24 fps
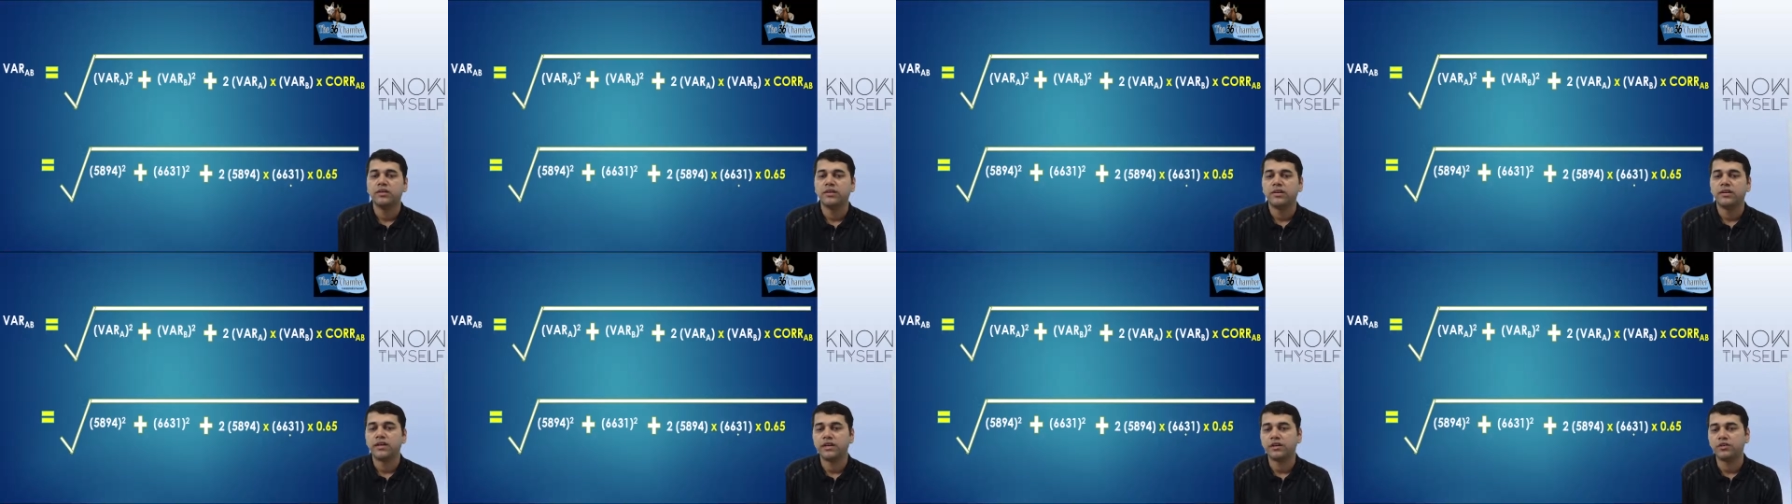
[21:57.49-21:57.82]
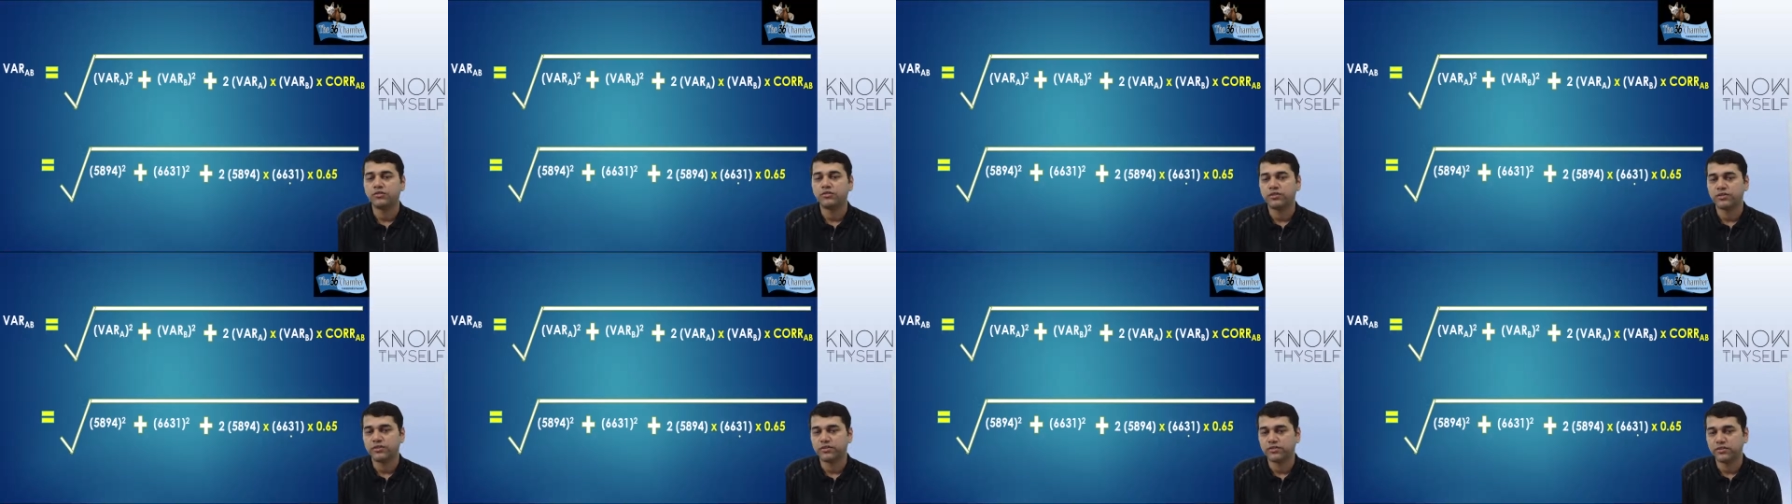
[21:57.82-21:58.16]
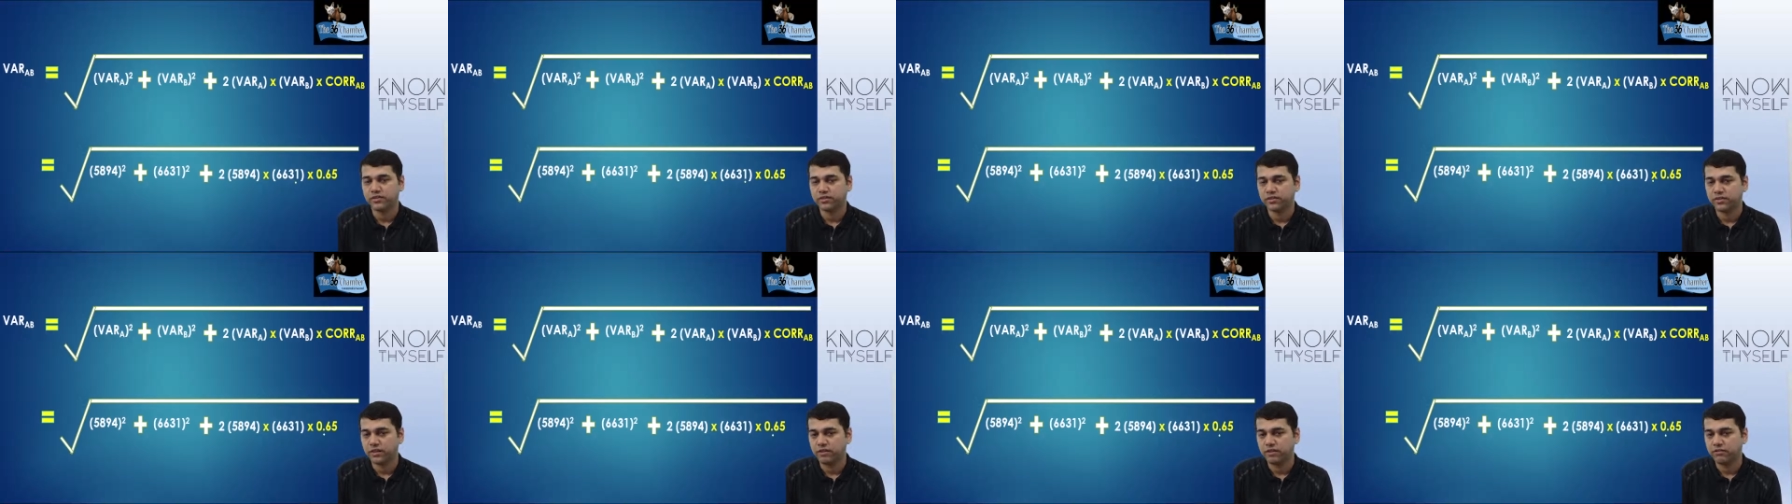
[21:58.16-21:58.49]
into
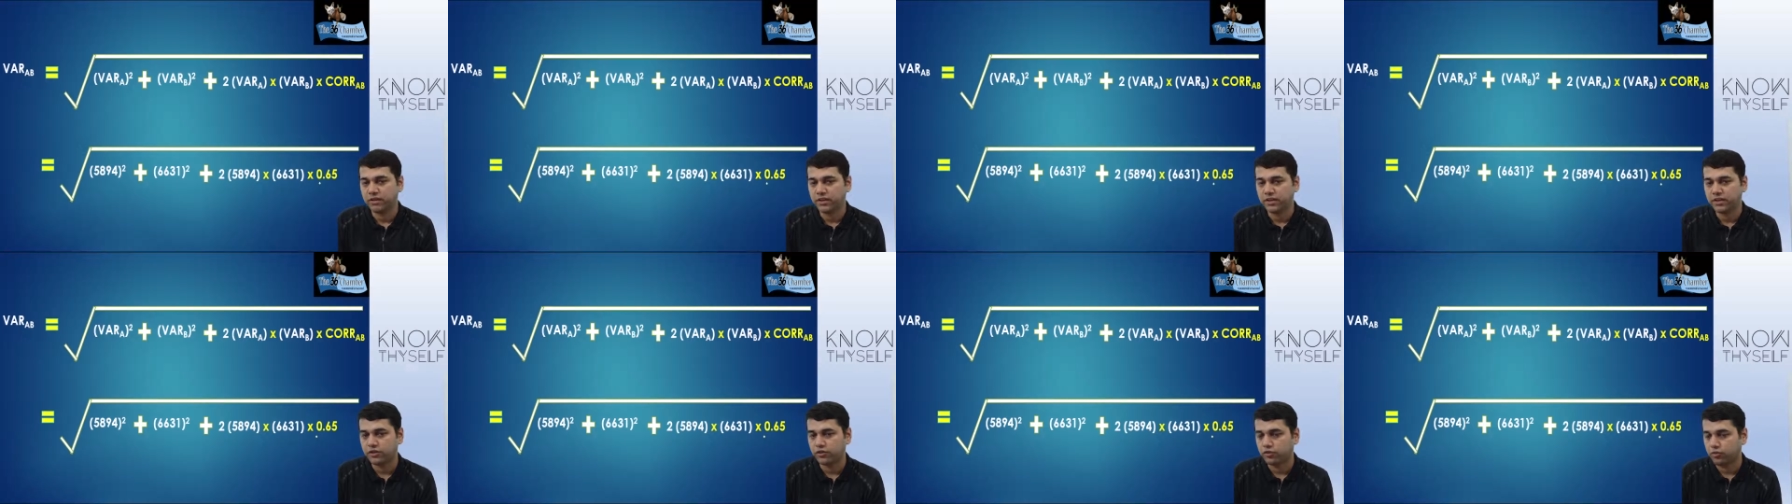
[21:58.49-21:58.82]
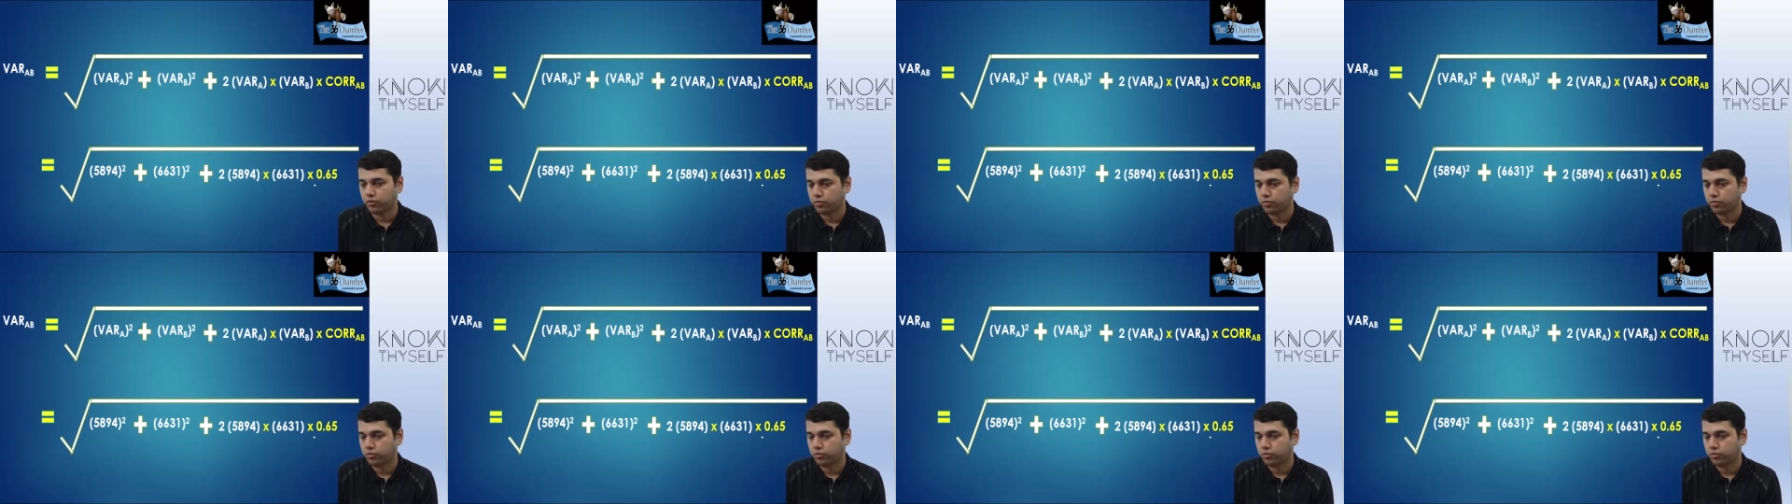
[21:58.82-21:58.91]
6631 into